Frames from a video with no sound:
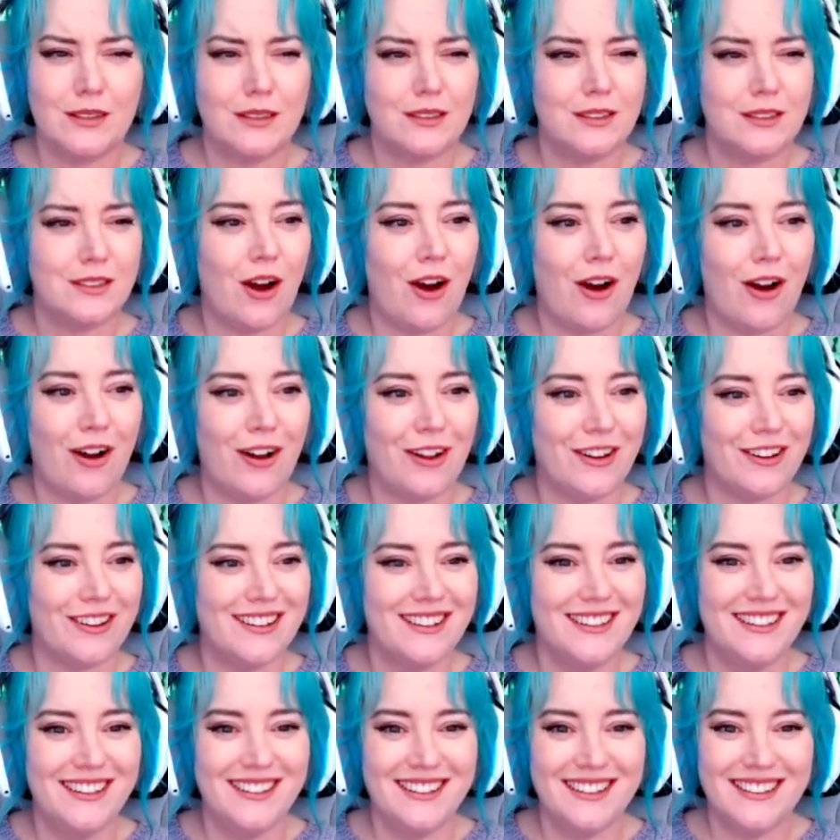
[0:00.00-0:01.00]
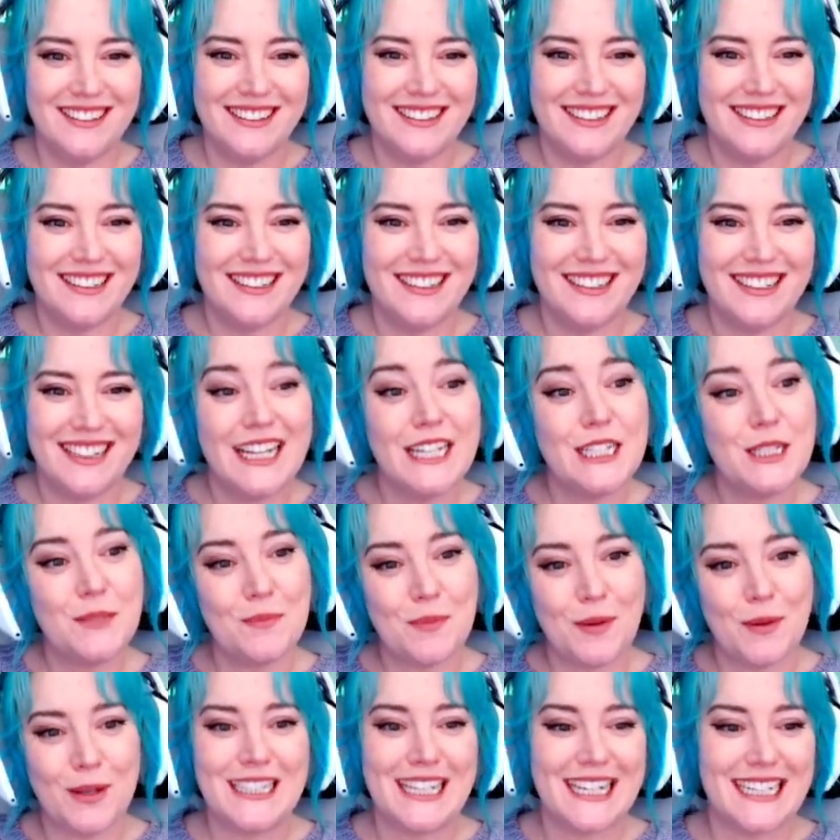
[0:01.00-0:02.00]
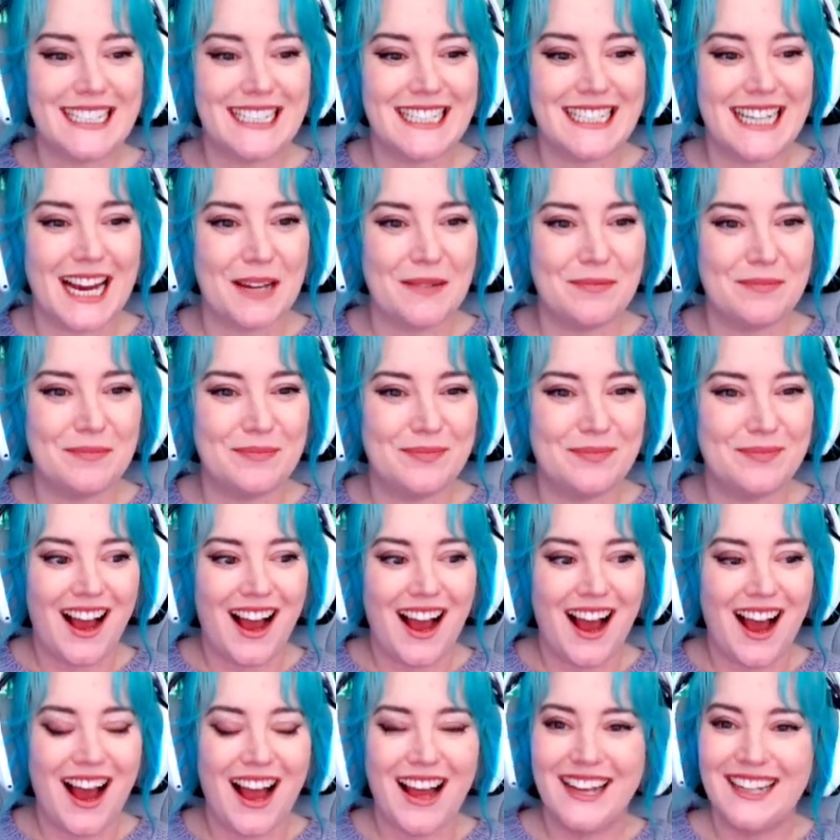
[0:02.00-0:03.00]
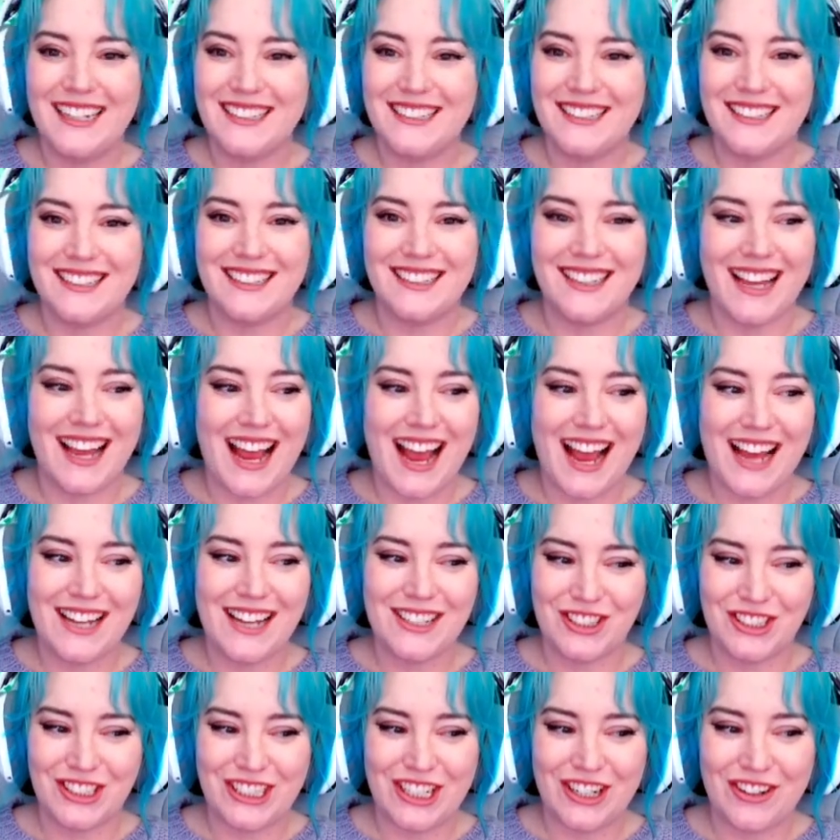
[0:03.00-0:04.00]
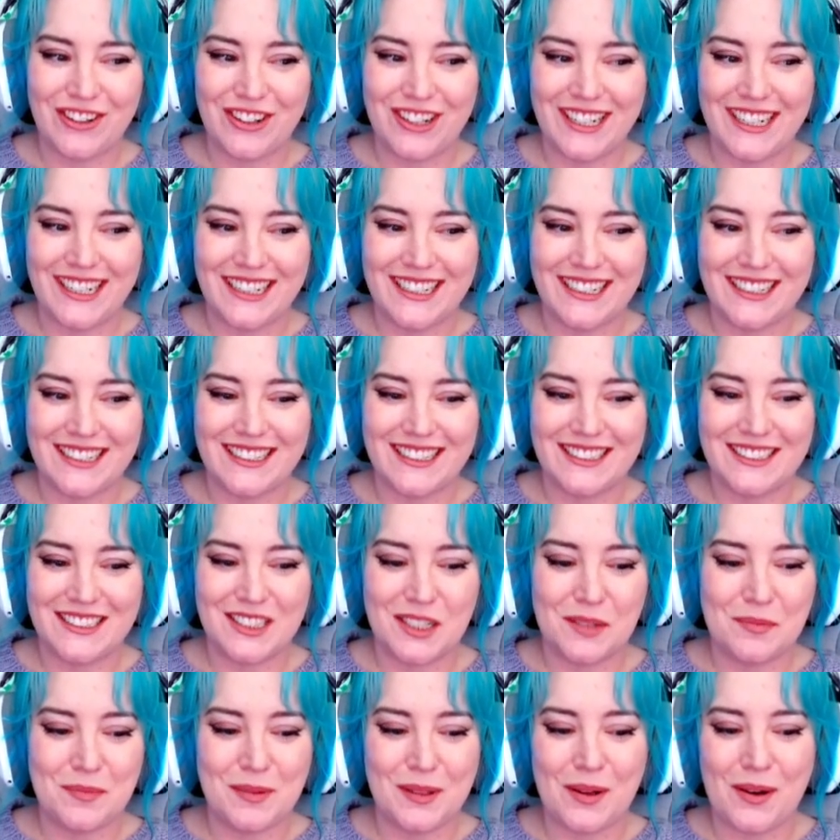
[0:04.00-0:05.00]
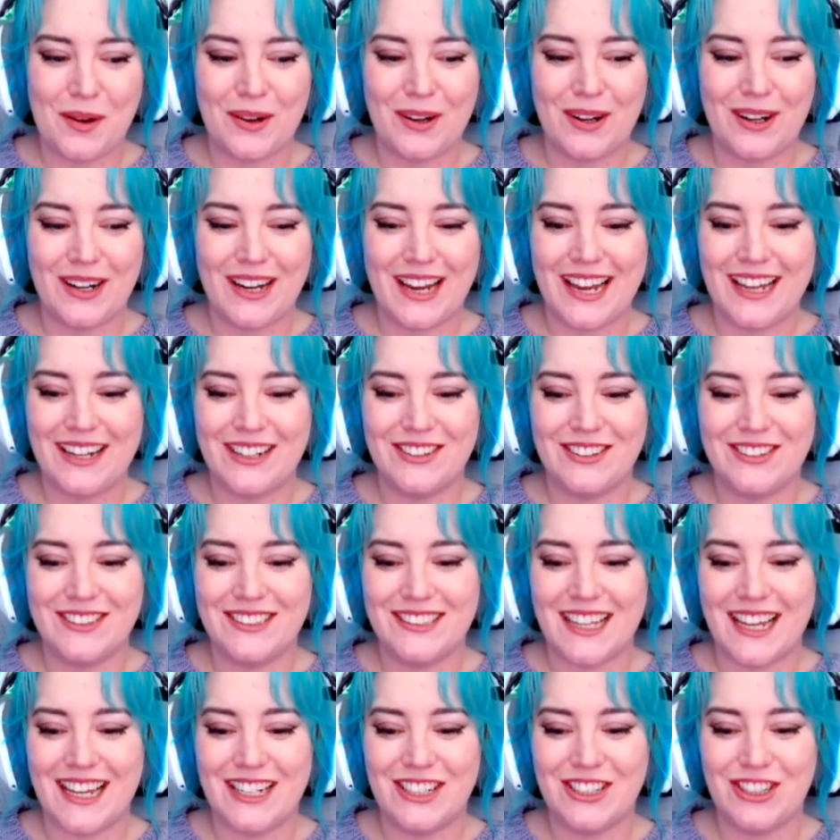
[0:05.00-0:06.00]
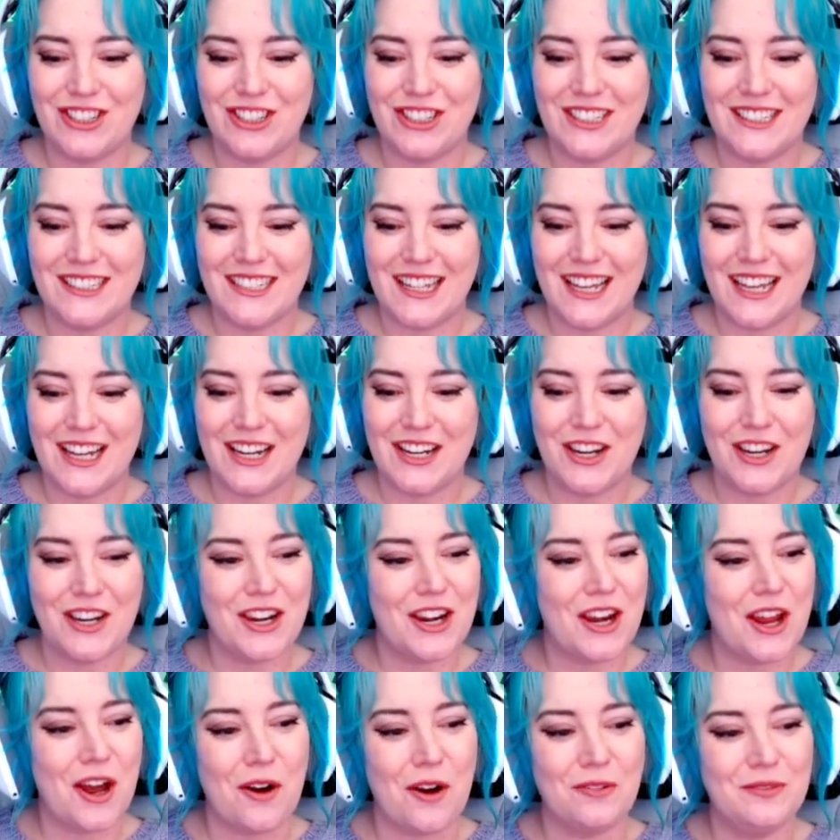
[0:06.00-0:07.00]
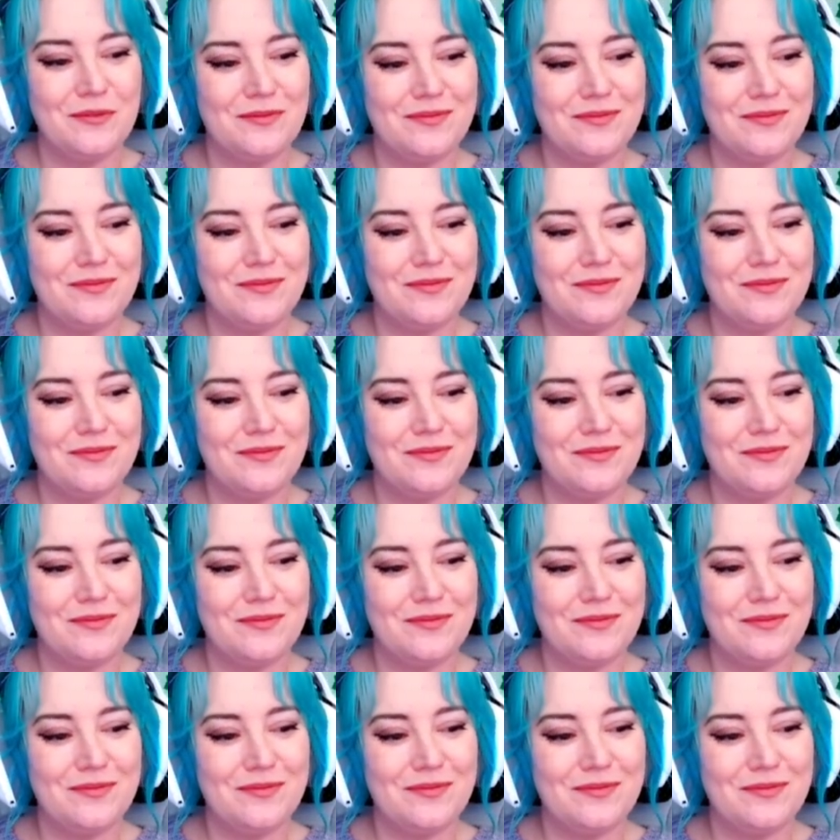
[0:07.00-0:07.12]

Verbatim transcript: Y'all, it's birthday time. I asked Sherry to blow out her candles and she said no.